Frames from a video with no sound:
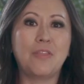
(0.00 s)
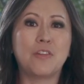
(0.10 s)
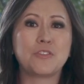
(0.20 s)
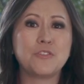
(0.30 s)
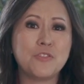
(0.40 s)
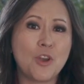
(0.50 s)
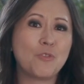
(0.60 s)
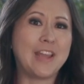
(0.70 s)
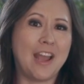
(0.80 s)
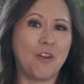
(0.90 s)
And there's
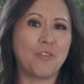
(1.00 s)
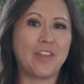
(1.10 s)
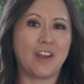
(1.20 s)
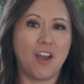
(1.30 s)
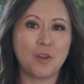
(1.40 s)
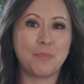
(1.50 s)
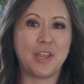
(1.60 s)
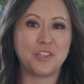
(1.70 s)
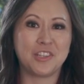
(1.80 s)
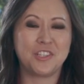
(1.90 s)
no doubt that
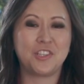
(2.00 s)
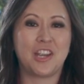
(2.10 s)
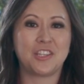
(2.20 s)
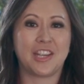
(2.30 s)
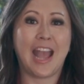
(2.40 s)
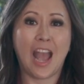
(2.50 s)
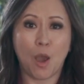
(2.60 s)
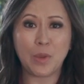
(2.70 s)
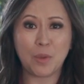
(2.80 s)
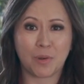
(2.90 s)
automation is changing
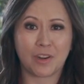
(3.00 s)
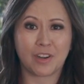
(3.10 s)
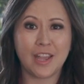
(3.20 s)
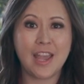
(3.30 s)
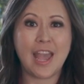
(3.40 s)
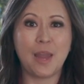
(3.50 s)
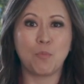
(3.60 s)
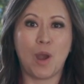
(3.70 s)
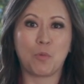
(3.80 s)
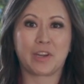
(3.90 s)
how we work
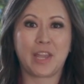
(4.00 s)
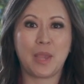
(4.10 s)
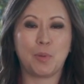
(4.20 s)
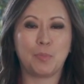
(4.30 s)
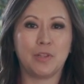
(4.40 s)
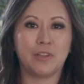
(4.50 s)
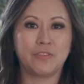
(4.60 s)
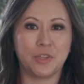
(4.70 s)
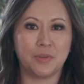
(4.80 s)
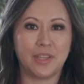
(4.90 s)
and what we're capable
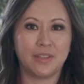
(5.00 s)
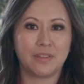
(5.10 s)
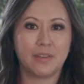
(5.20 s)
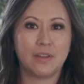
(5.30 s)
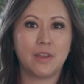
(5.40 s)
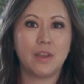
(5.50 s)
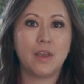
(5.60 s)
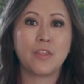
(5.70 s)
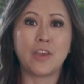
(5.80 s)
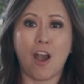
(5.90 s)
of doing.
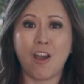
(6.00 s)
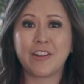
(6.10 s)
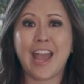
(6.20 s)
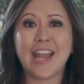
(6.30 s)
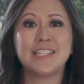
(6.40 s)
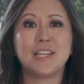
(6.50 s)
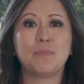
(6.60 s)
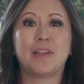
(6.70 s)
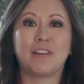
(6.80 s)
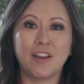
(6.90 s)
The AutoCAD
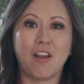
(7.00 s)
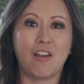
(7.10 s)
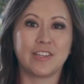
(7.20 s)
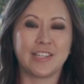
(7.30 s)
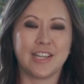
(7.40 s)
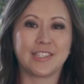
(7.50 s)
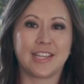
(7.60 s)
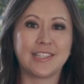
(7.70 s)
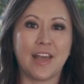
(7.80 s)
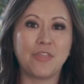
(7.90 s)
team here at
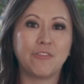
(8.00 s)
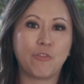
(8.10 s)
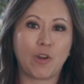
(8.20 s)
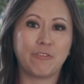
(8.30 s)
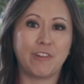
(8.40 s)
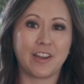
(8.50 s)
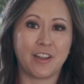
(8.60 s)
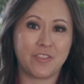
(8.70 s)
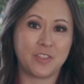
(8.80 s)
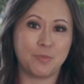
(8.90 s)
Autodesk is at the forefront
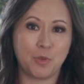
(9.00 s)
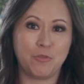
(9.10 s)
of this